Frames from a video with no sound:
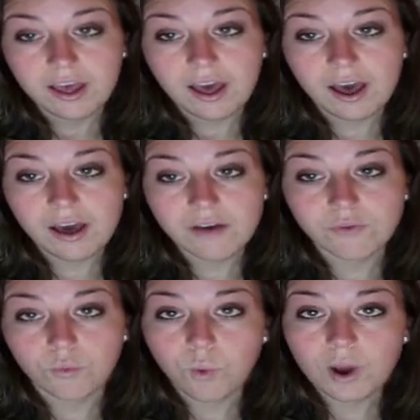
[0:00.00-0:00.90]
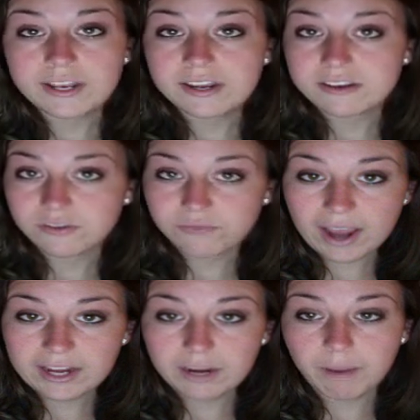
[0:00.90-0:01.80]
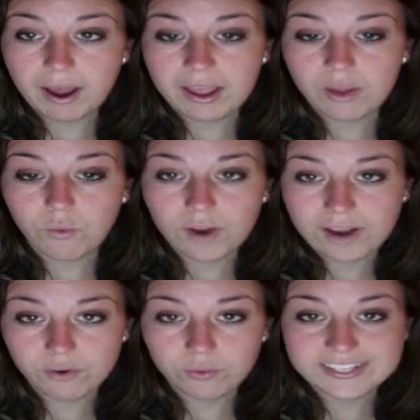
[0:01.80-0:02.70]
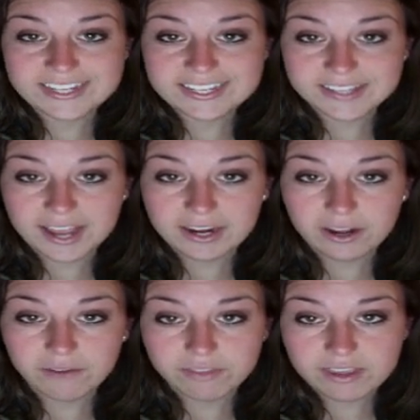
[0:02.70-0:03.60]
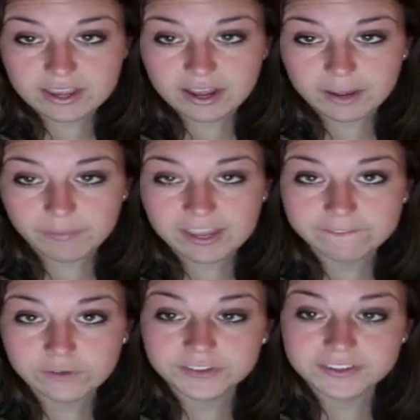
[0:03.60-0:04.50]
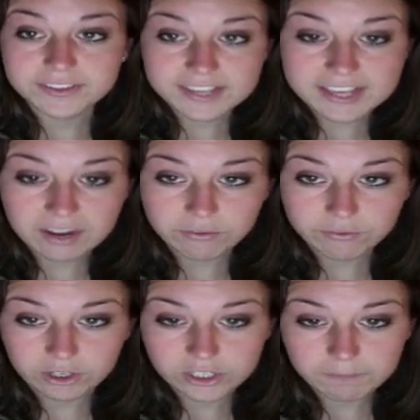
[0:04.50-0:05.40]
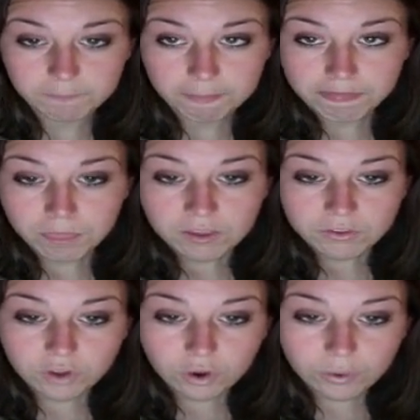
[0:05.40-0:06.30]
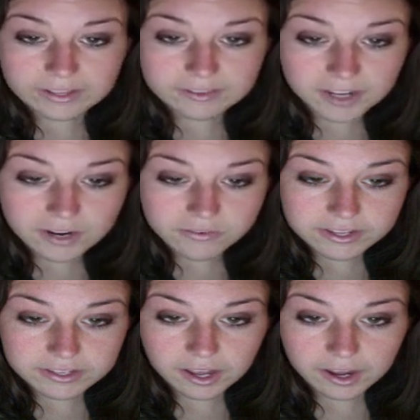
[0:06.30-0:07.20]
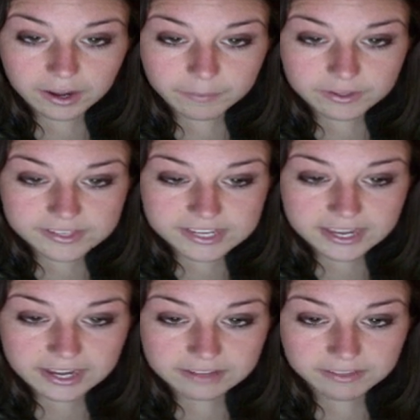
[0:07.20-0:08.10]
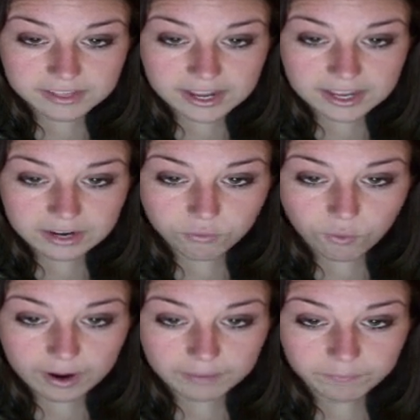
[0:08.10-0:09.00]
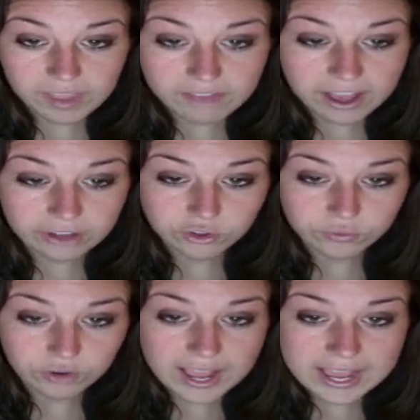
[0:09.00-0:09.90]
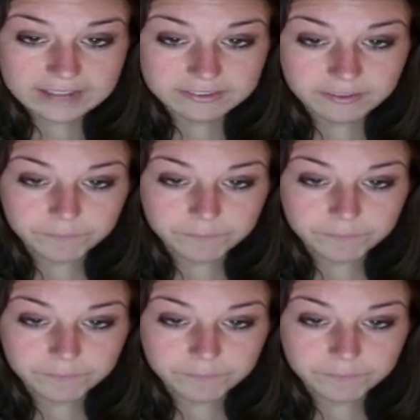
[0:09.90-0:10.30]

of 1 divided by whatever was inside of the um, inverse secant function. So instead of secant um, to the negative 1 of x over 8,